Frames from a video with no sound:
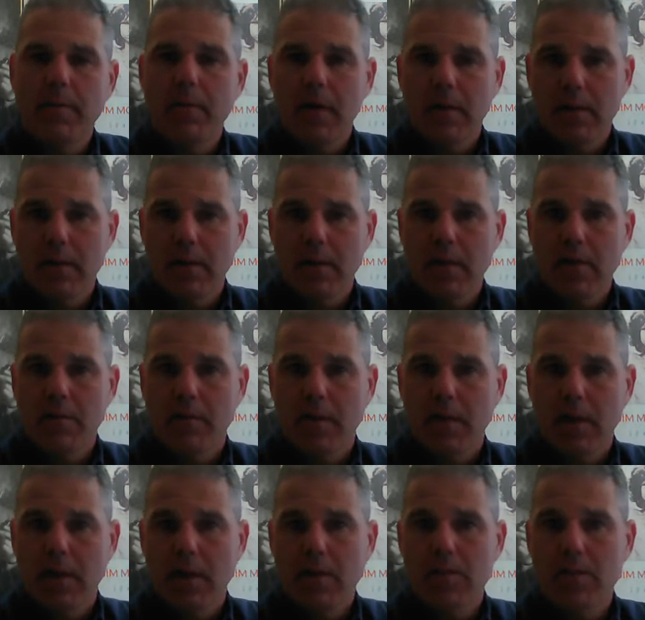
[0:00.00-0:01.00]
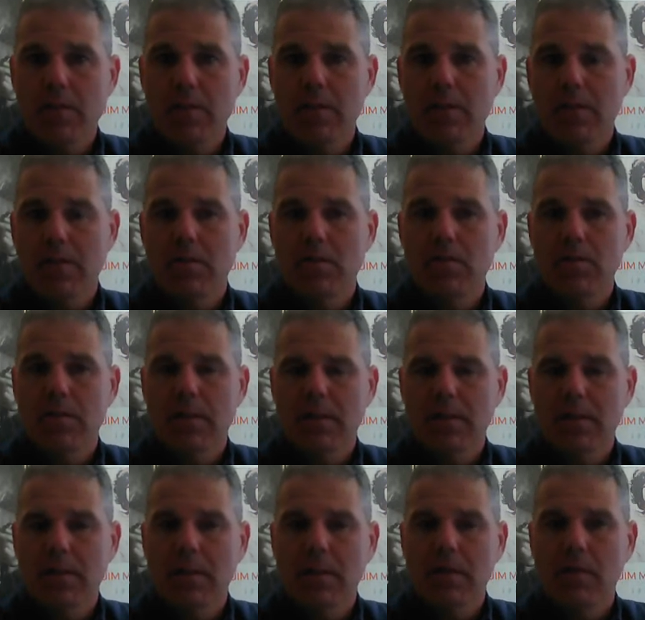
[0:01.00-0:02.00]
marketing communications is using a
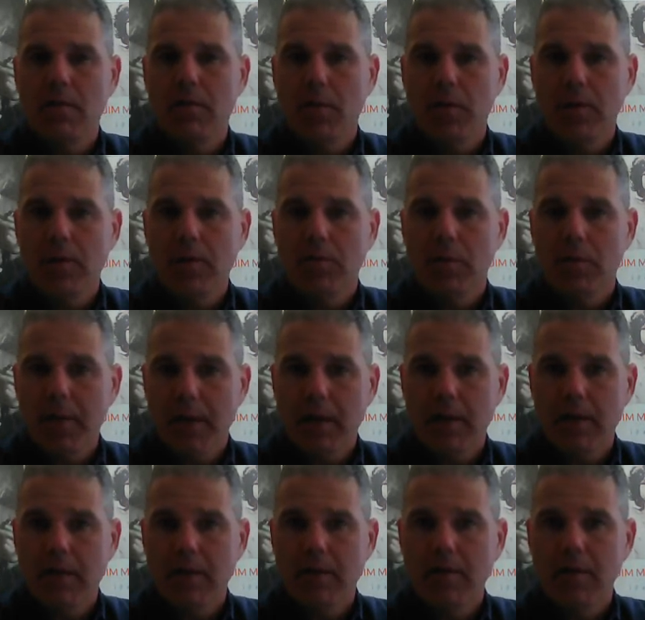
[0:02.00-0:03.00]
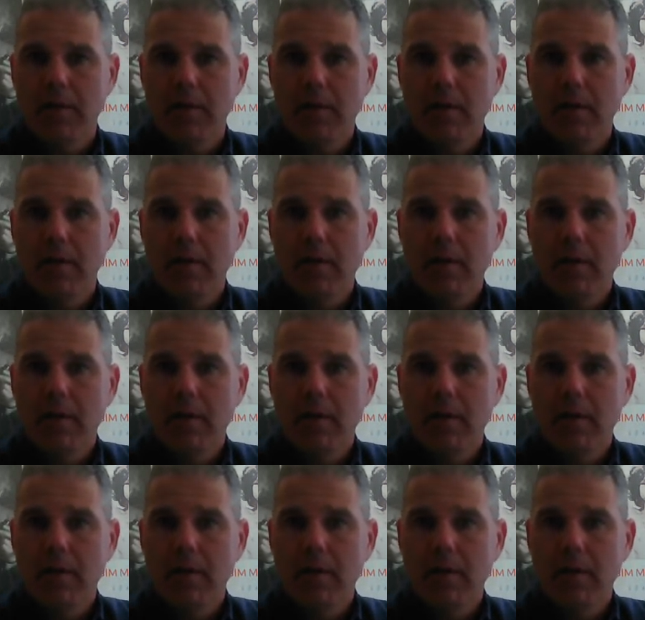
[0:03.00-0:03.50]
single voice repetitively.